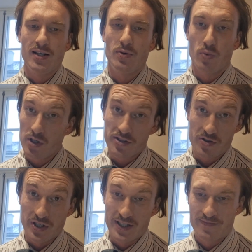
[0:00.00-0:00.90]
Wall
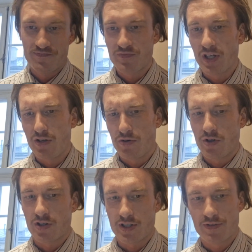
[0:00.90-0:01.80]
Street in New
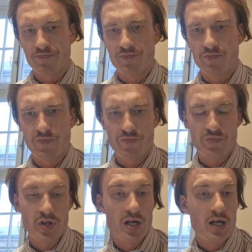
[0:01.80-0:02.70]
York.
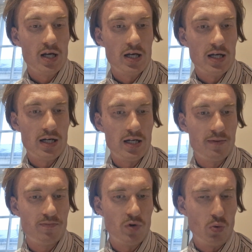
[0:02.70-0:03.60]

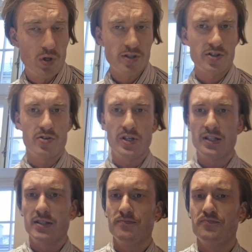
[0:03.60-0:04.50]
Wall Street